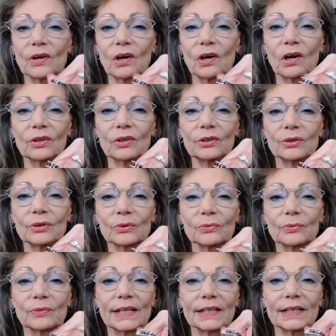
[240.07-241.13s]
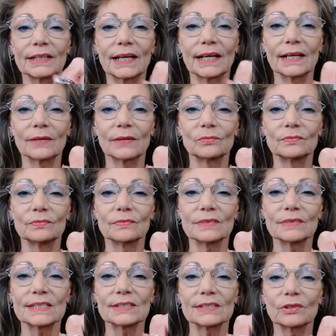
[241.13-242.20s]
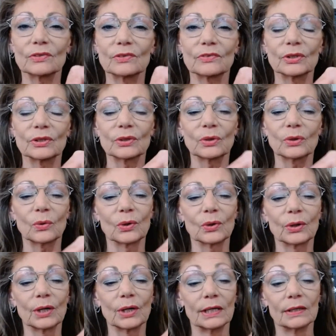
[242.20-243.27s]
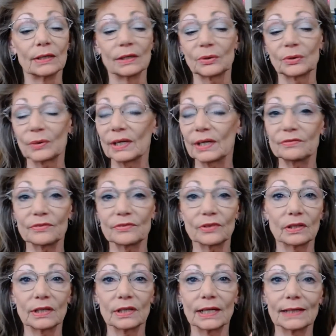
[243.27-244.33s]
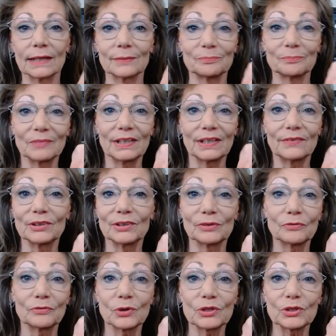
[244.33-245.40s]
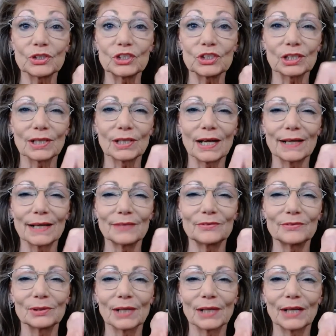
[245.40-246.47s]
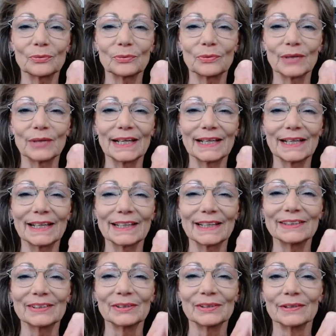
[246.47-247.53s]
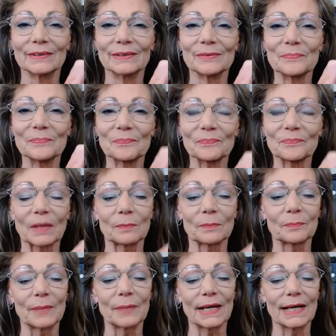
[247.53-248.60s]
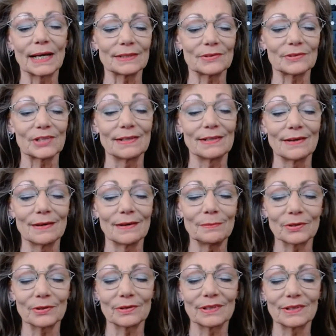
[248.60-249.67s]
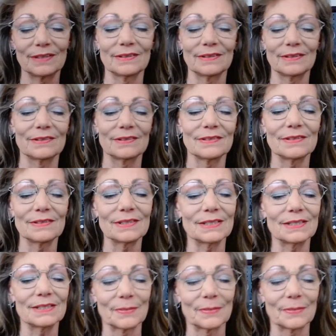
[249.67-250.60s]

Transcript: all your red and silver, or great for uh, even the 4th of July if you like red. But the number is